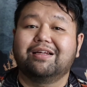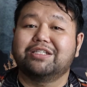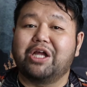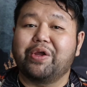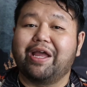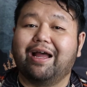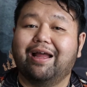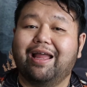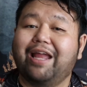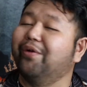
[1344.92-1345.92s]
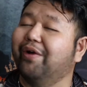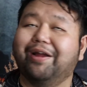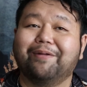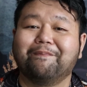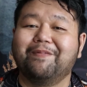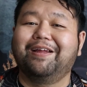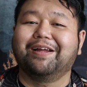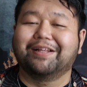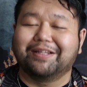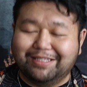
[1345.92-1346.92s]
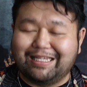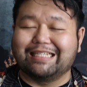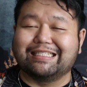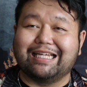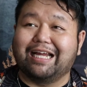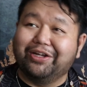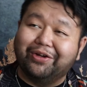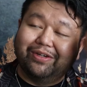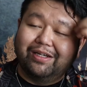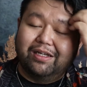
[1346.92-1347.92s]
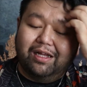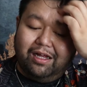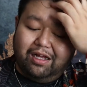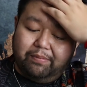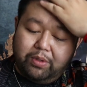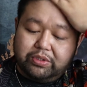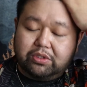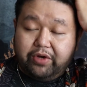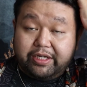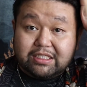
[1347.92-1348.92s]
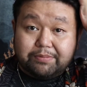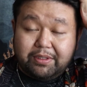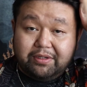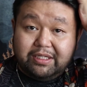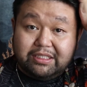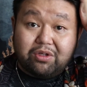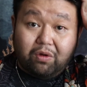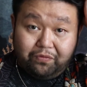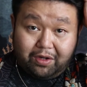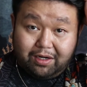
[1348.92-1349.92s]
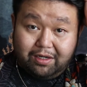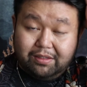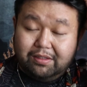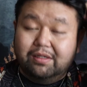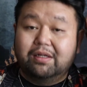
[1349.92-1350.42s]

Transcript: So yeah, anyway, that's a side note. It was a great experience so far.